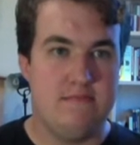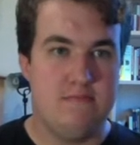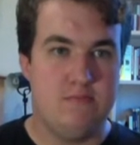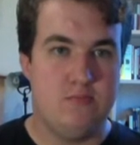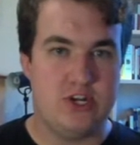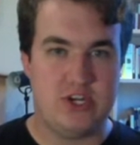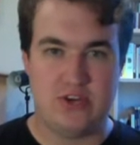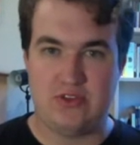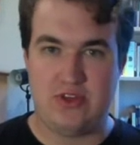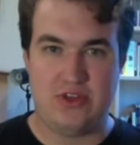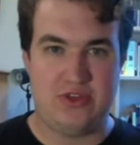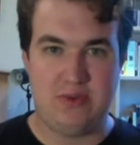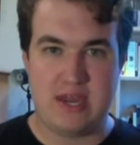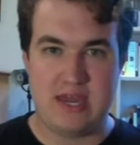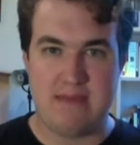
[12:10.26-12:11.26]
which are the
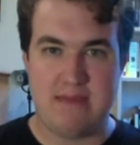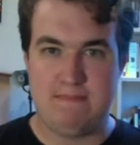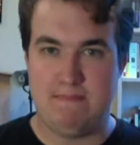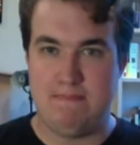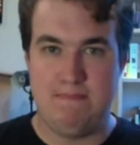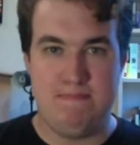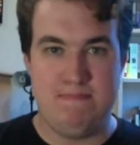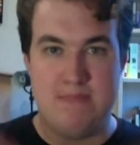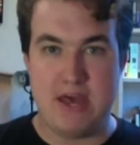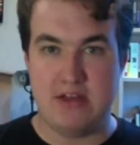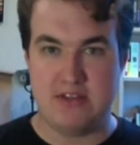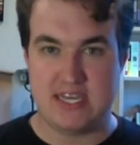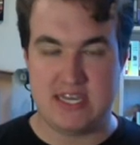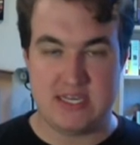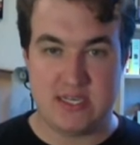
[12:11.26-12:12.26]
three
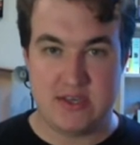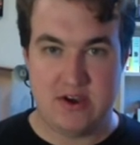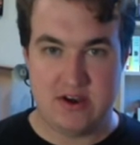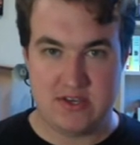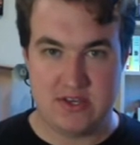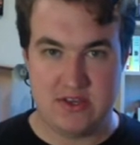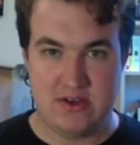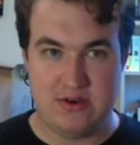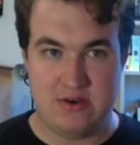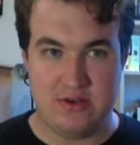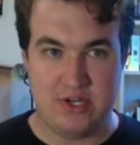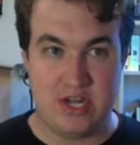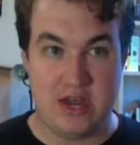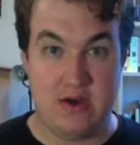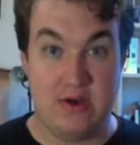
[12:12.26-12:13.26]
beltiest songs in the whole
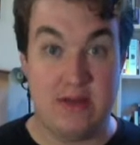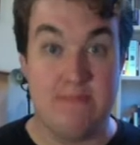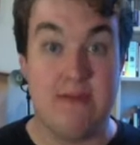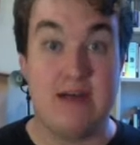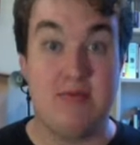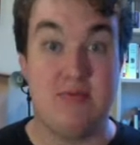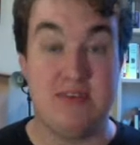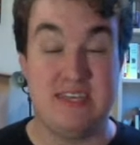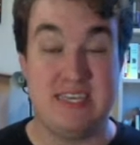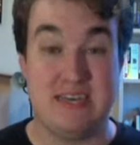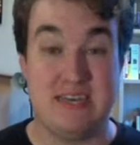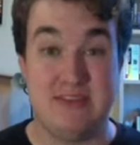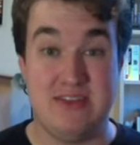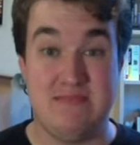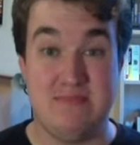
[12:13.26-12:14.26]
show, and probably
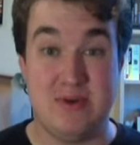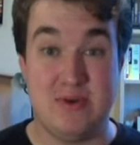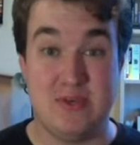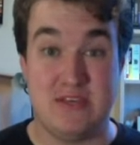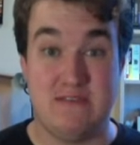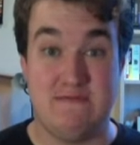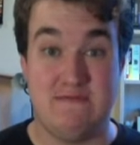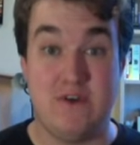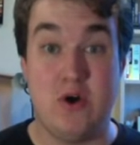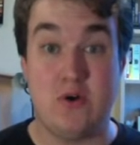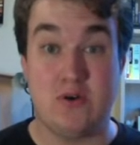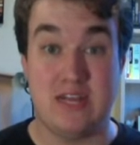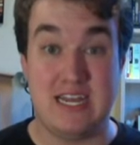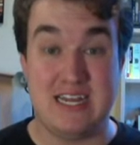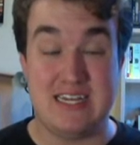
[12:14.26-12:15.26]
some of the most
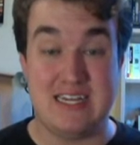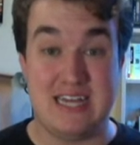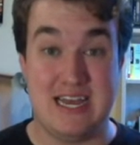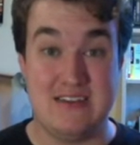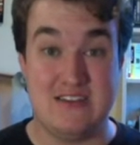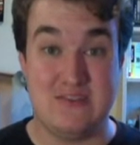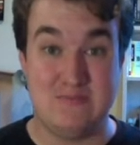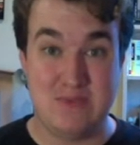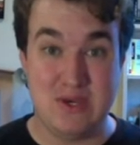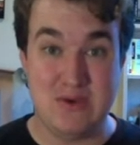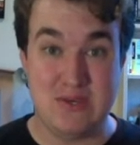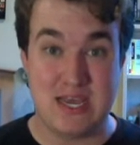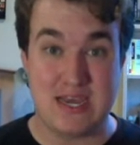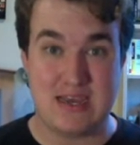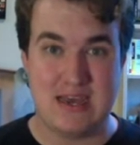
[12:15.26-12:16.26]
vocally intense
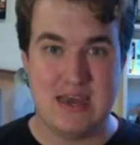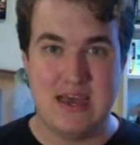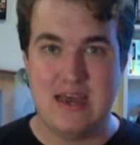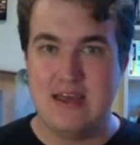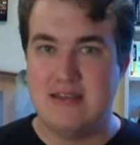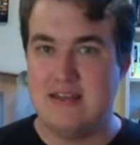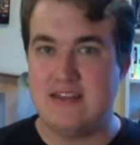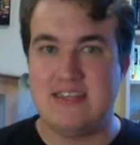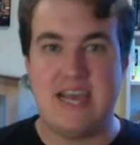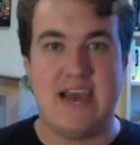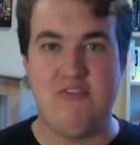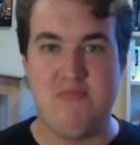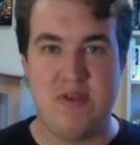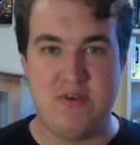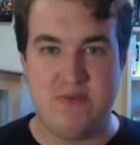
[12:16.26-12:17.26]
music that's
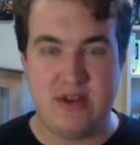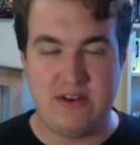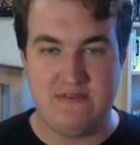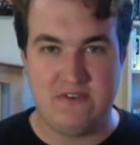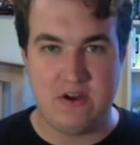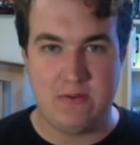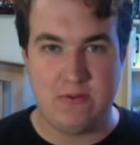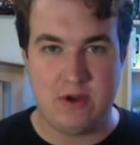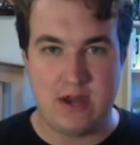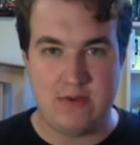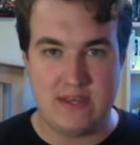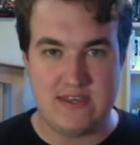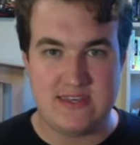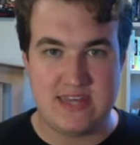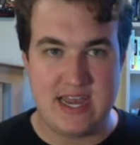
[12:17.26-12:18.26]
ever been written for a
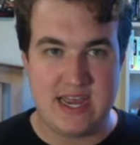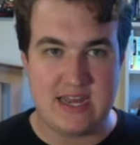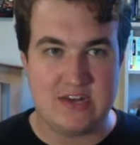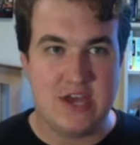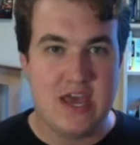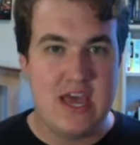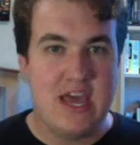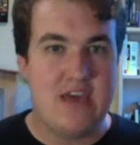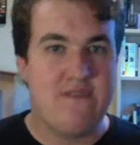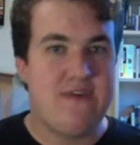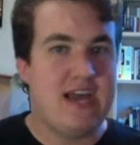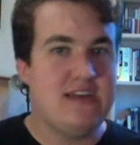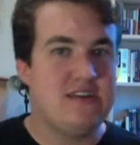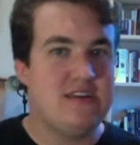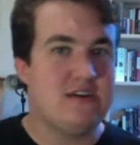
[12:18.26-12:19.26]
Broadway stage. If
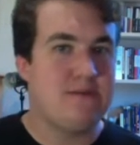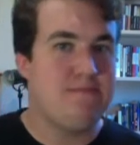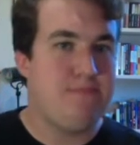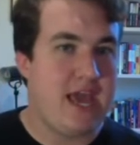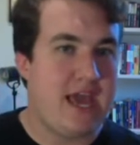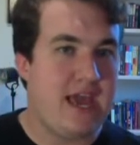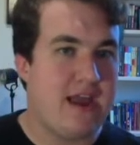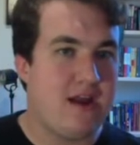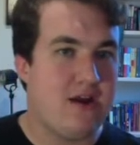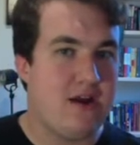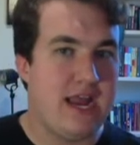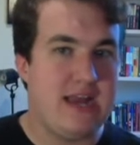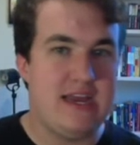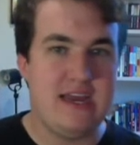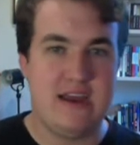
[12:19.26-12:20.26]
I had to compare
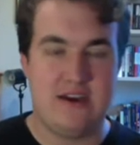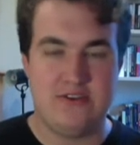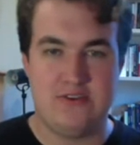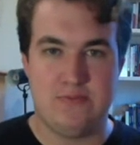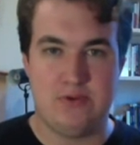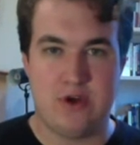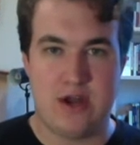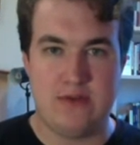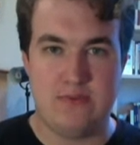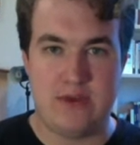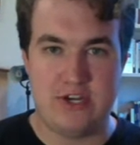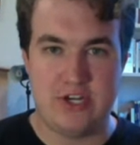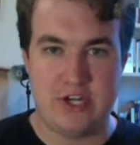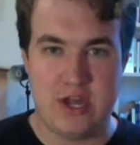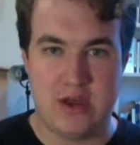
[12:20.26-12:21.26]
any other
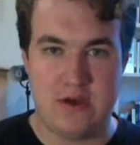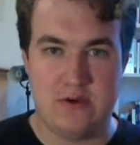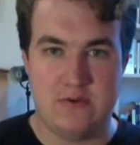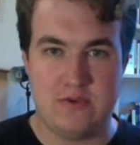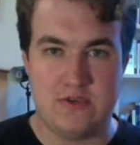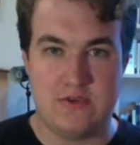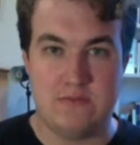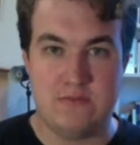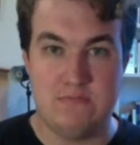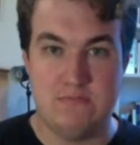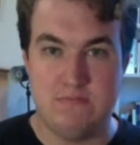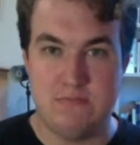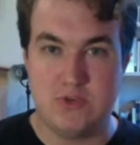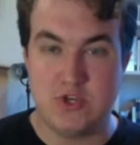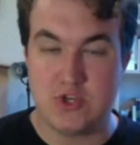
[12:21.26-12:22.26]
Broadway show's
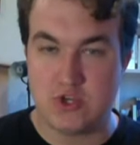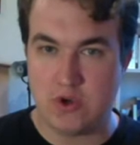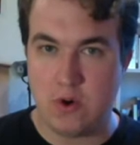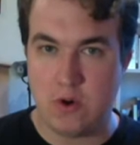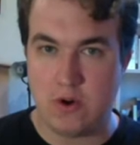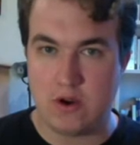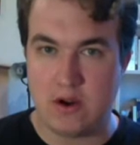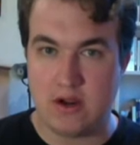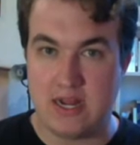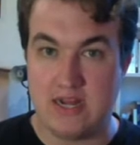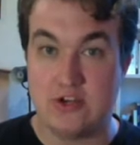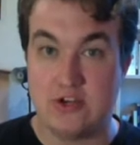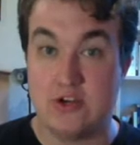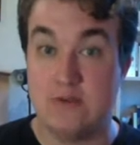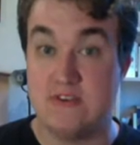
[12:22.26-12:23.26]
score in
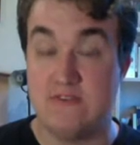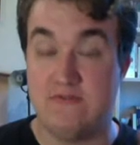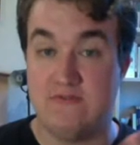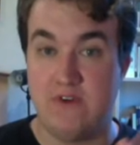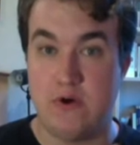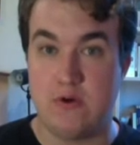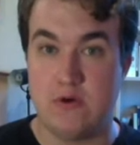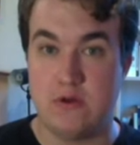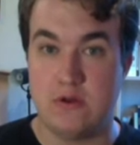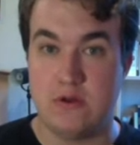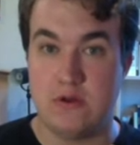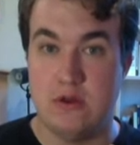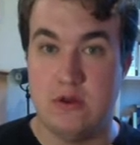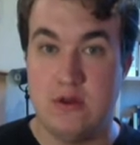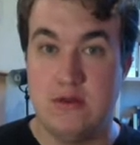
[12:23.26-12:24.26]
terms of vocally